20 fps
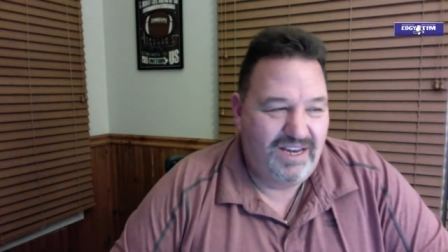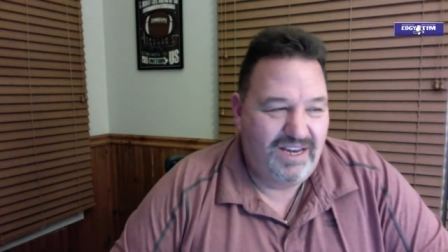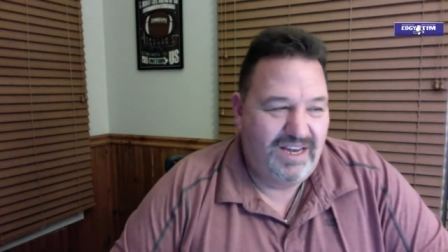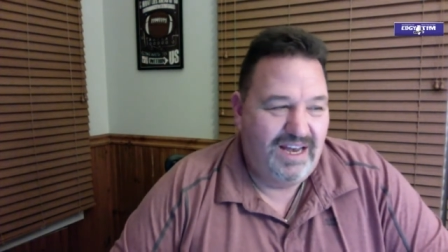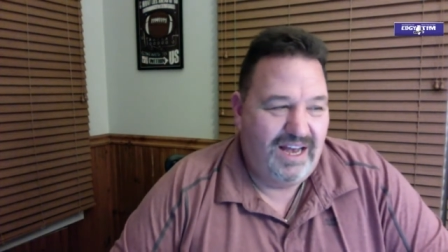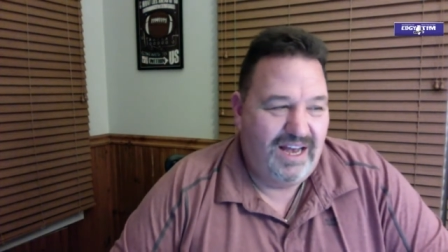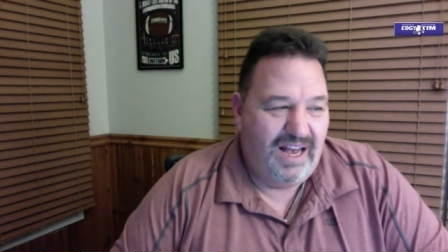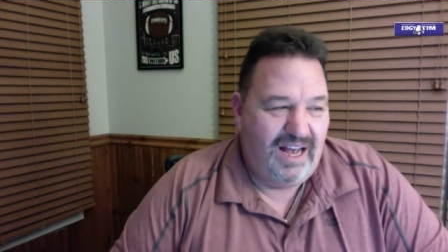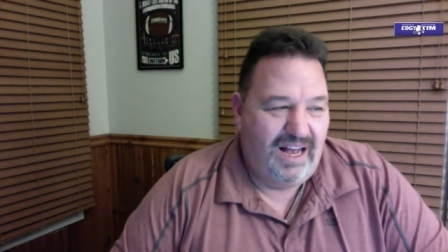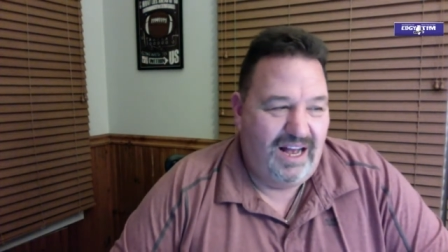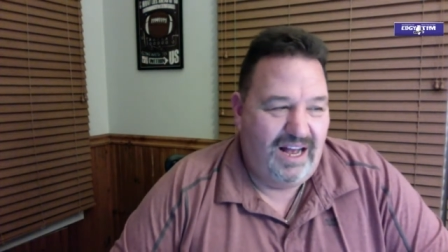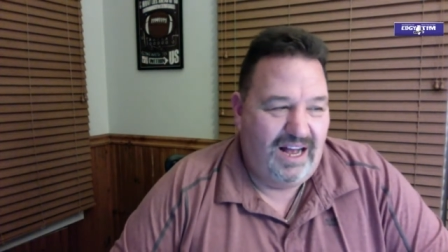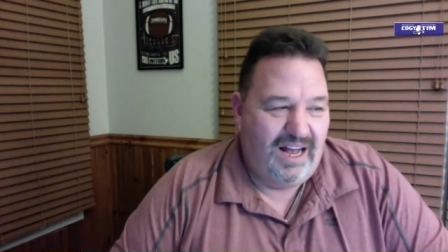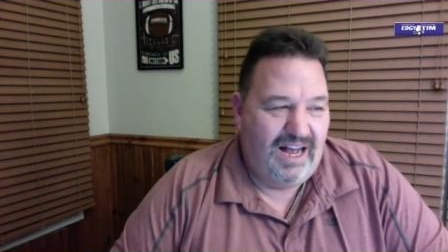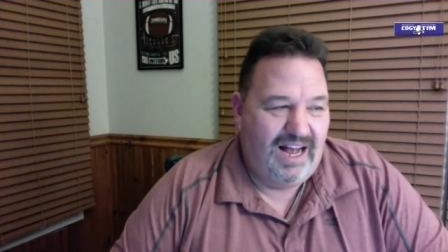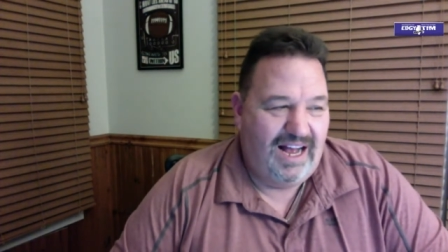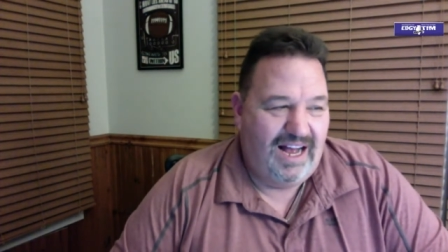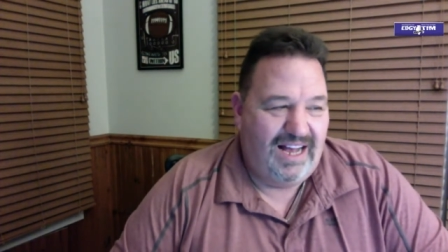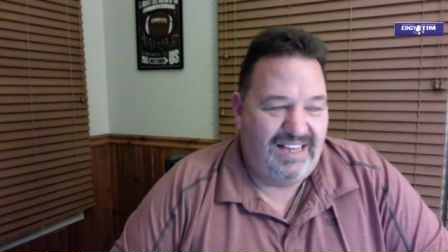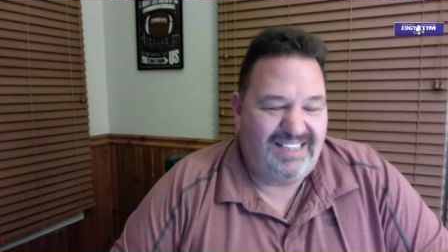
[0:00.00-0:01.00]
Yep.
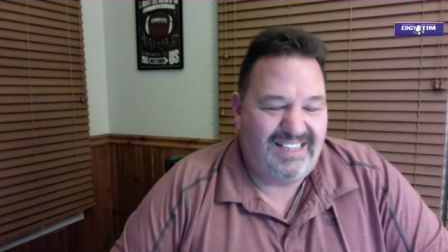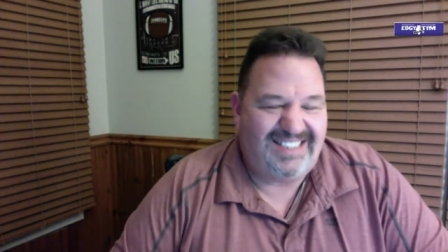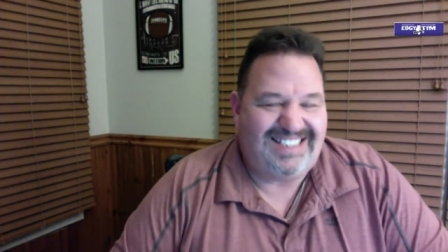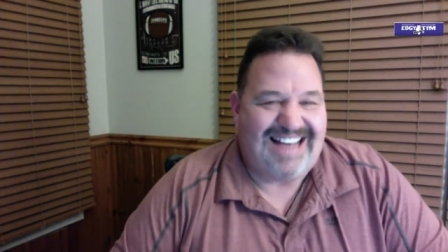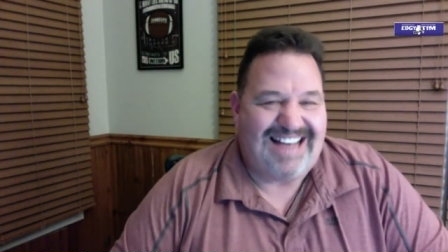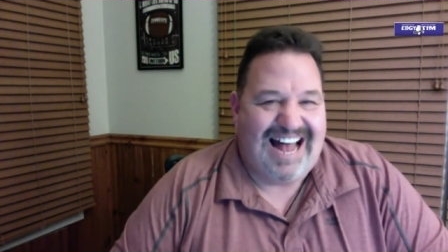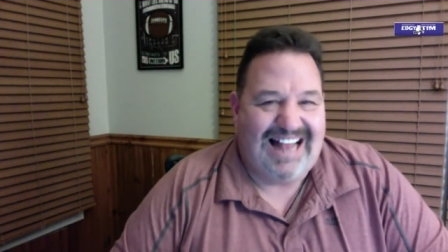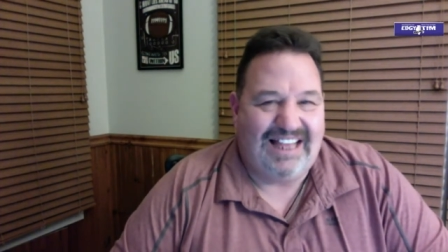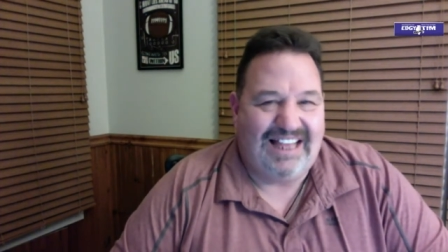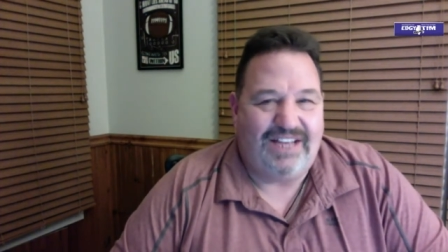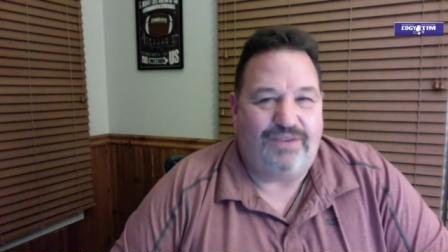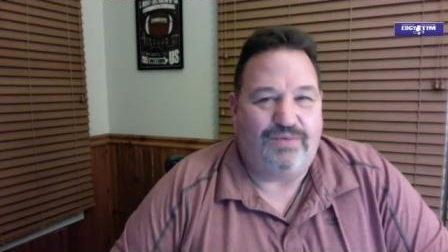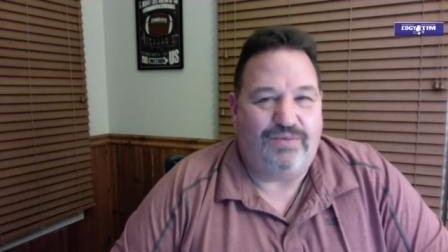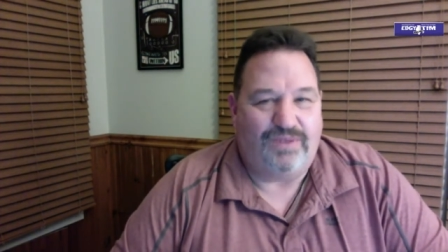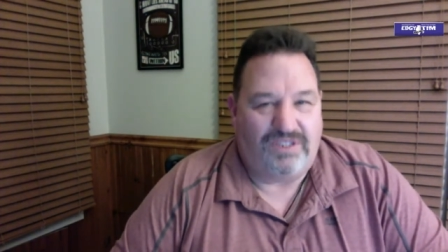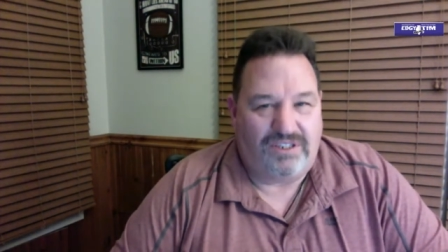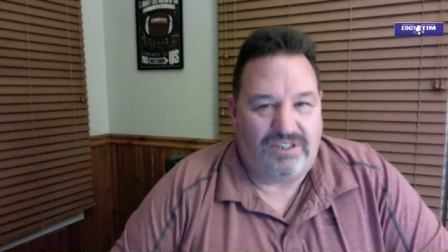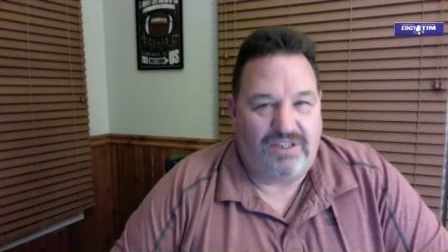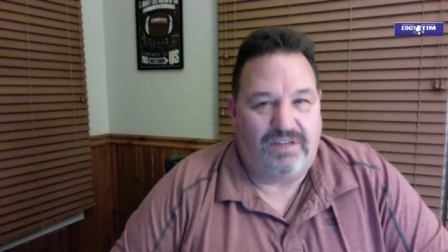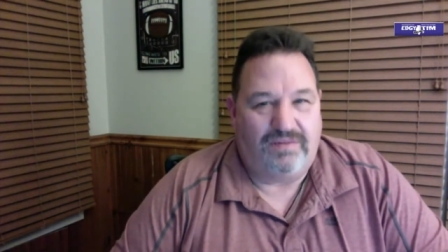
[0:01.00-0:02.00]
Uh, solid
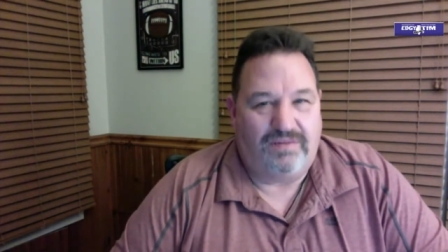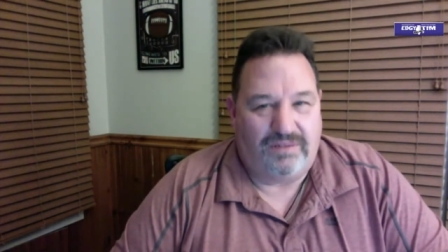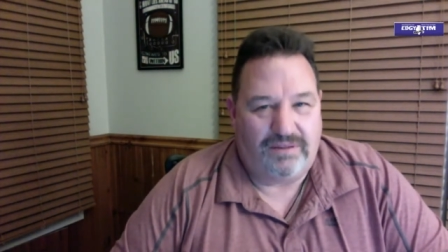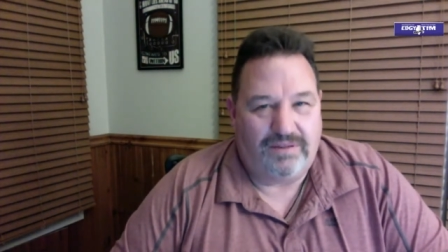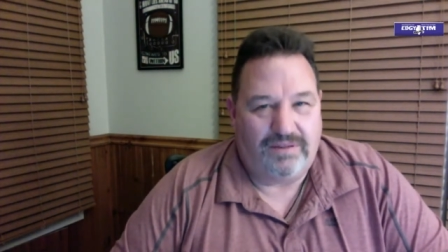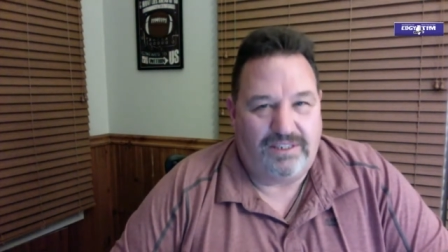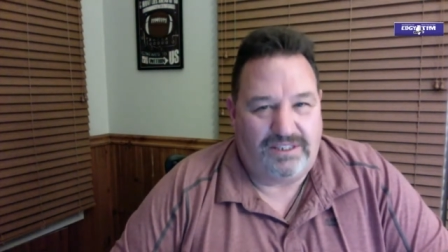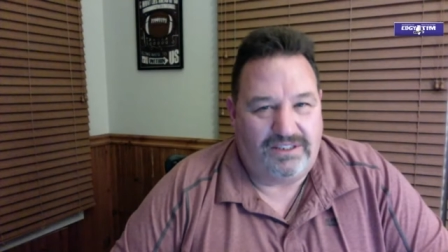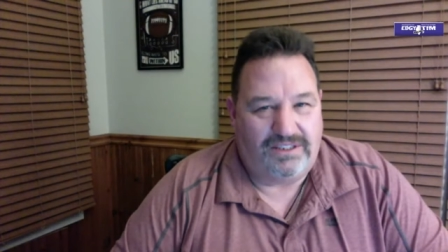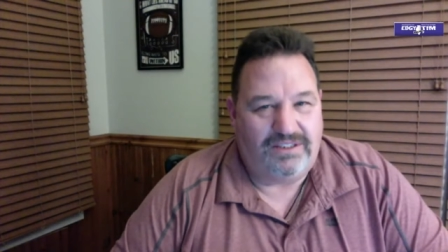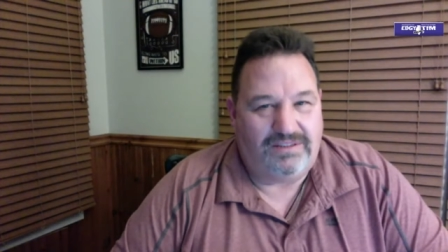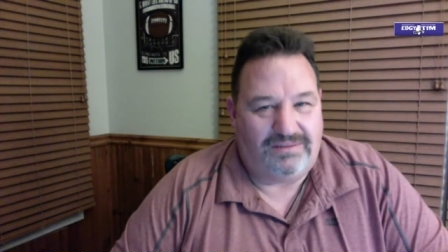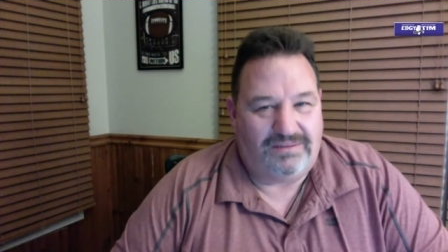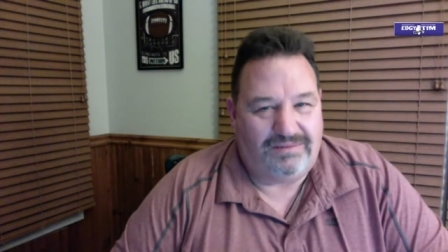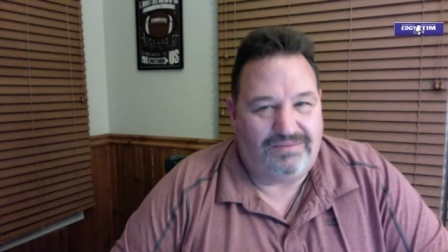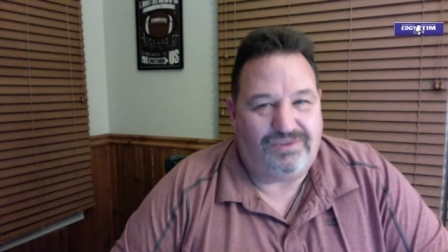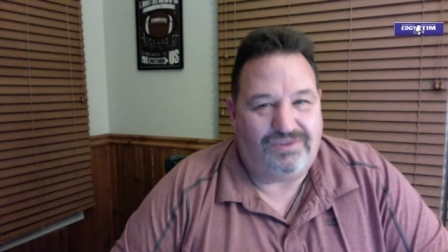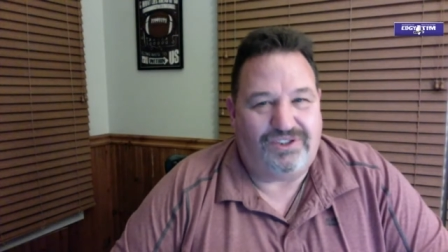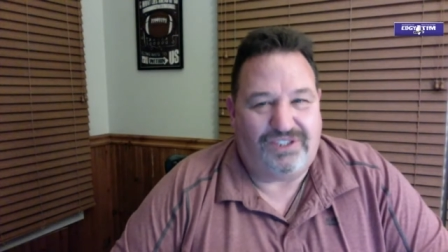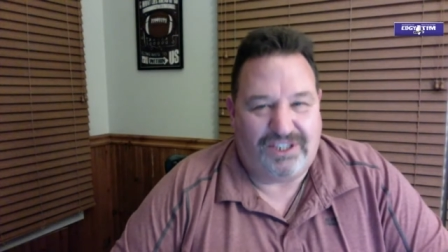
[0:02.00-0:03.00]
receiver. He's
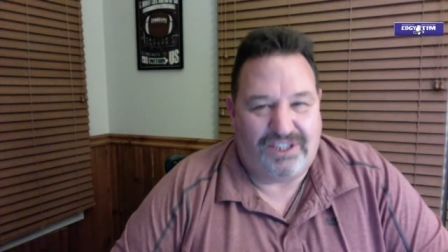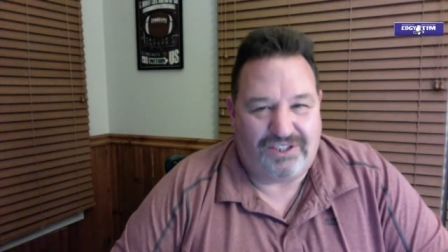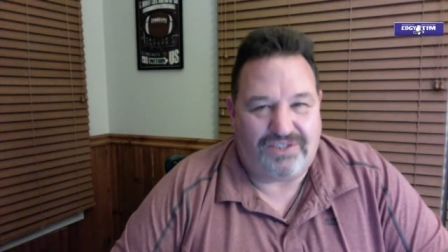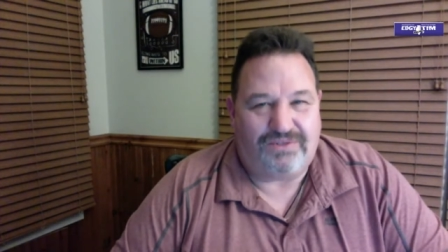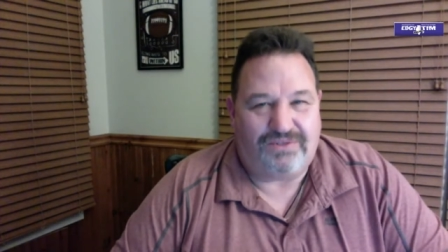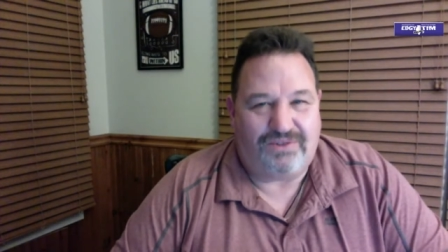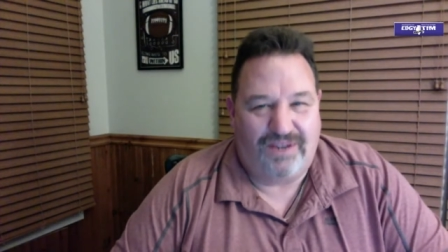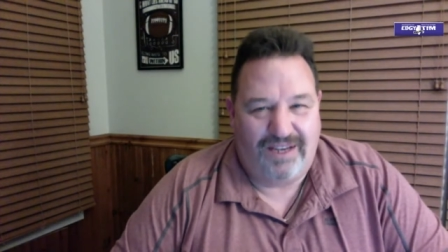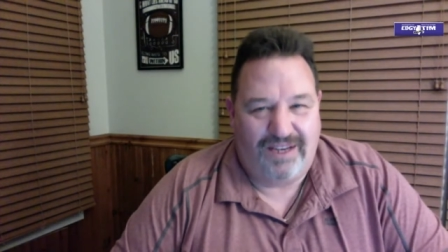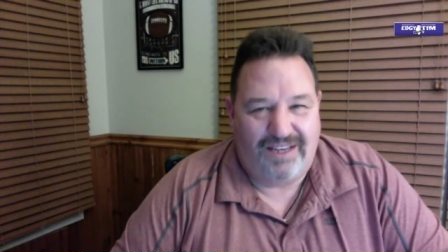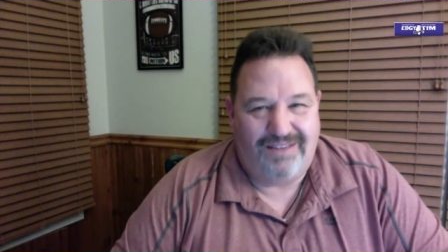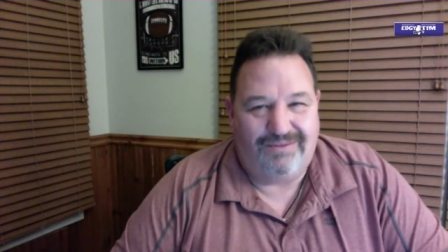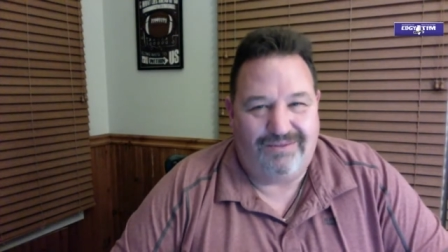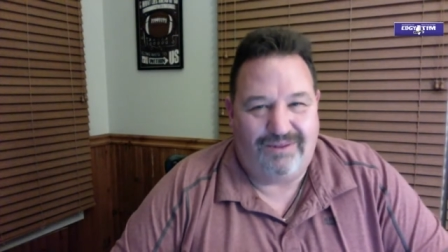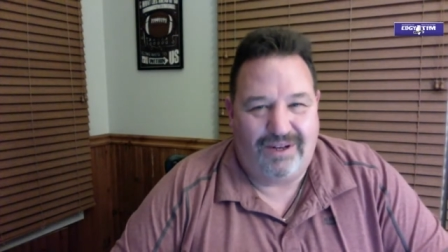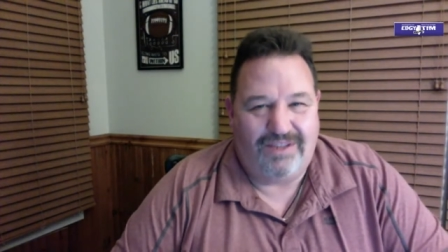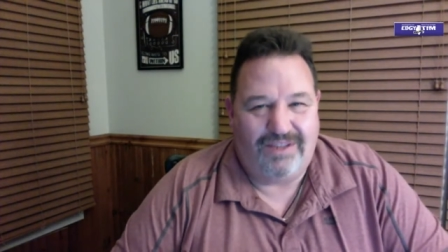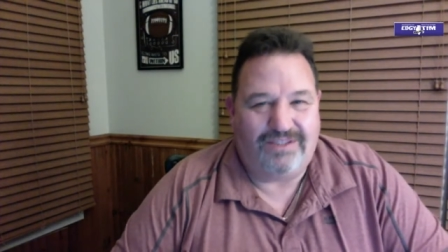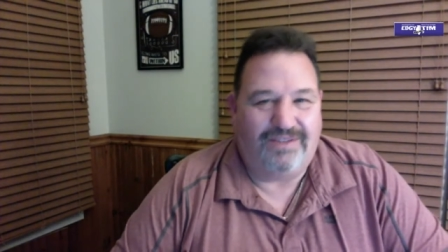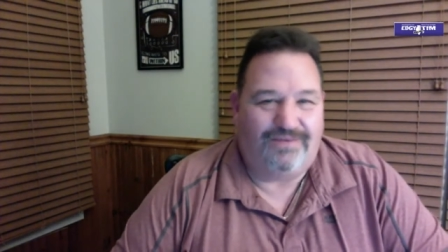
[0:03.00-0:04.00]
six three,
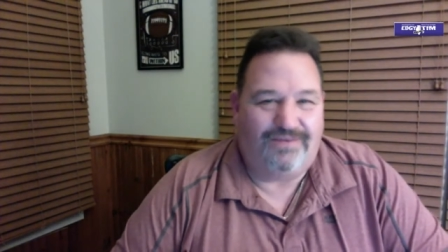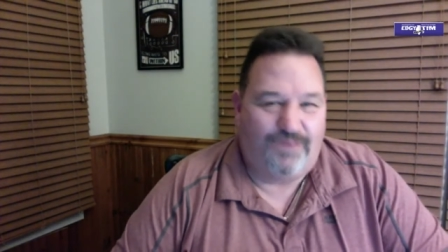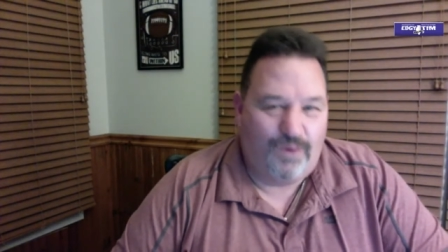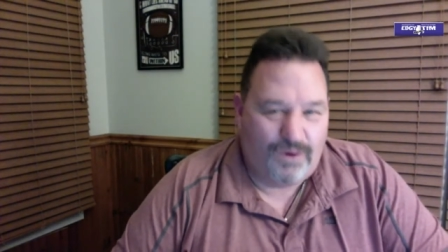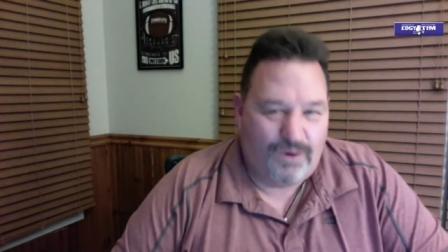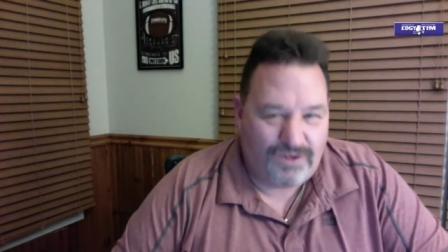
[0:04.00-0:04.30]
runs a four